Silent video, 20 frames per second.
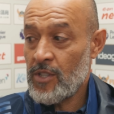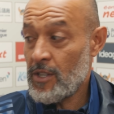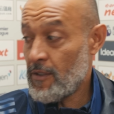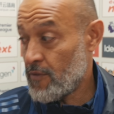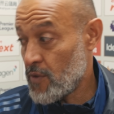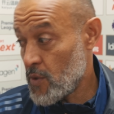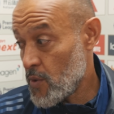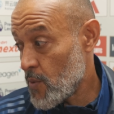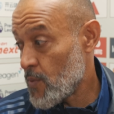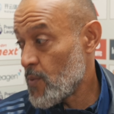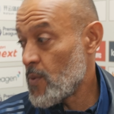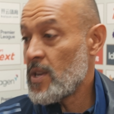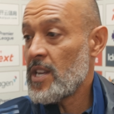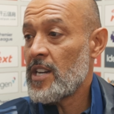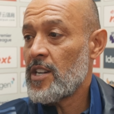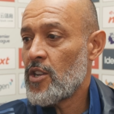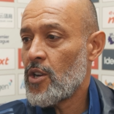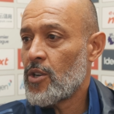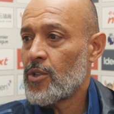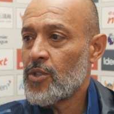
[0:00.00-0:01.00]
If you
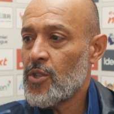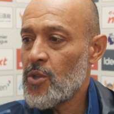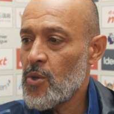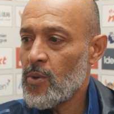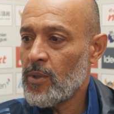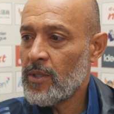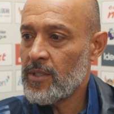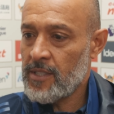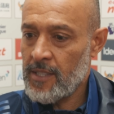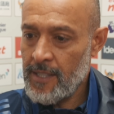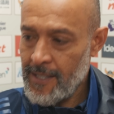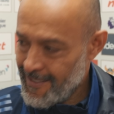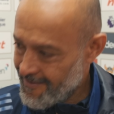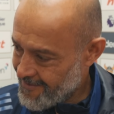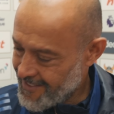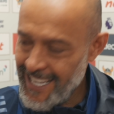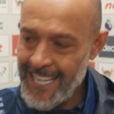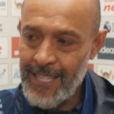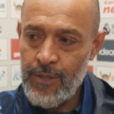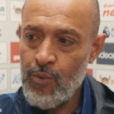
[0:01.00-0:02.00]
win your duels,
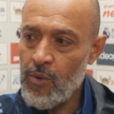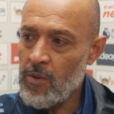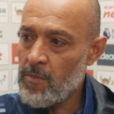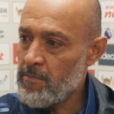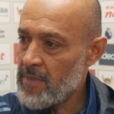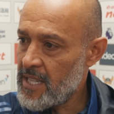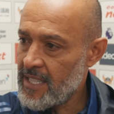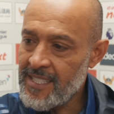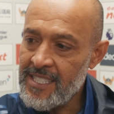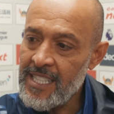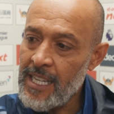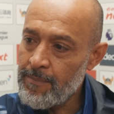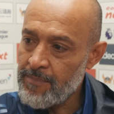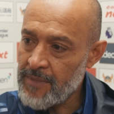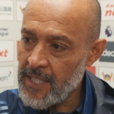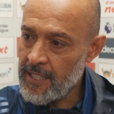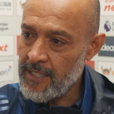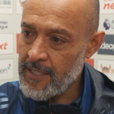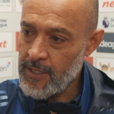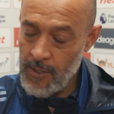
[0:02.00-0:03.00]
that will mean
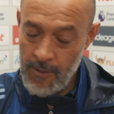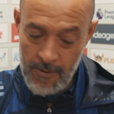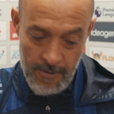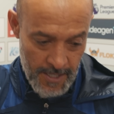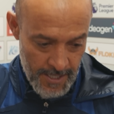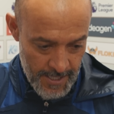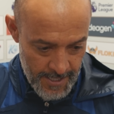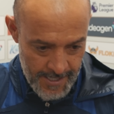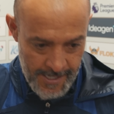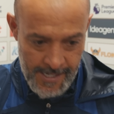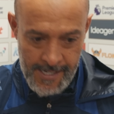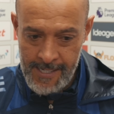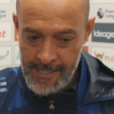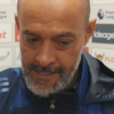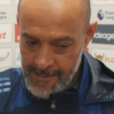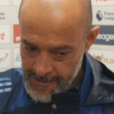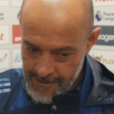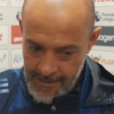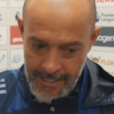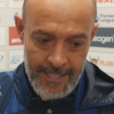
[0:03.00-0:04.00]
something. So
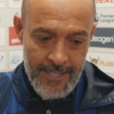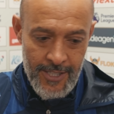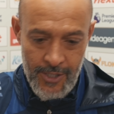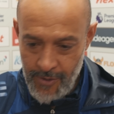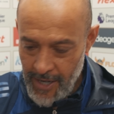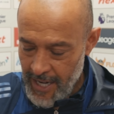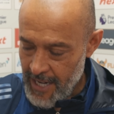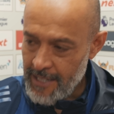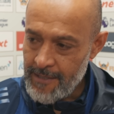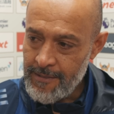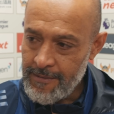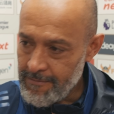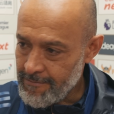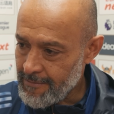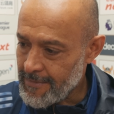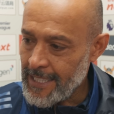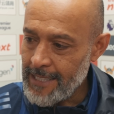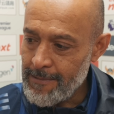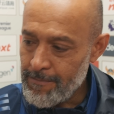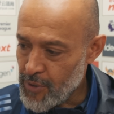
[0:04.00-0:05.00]
let's try
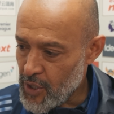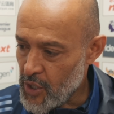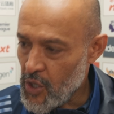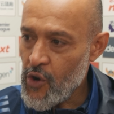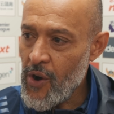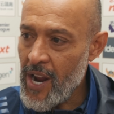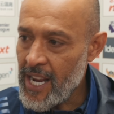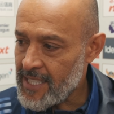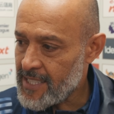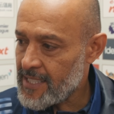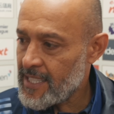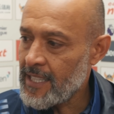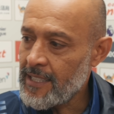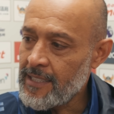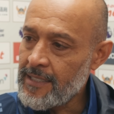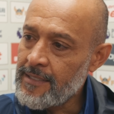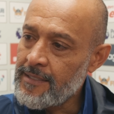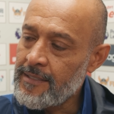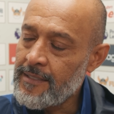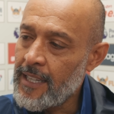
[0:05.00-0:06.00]
and progress
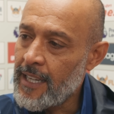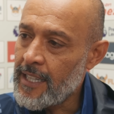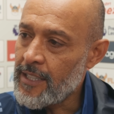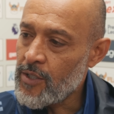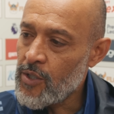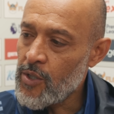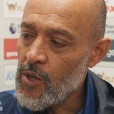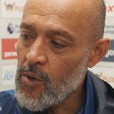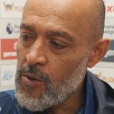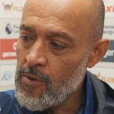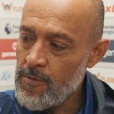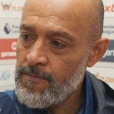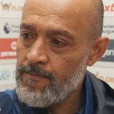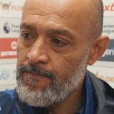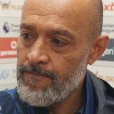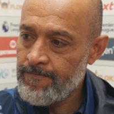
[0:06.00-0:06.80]
and grow.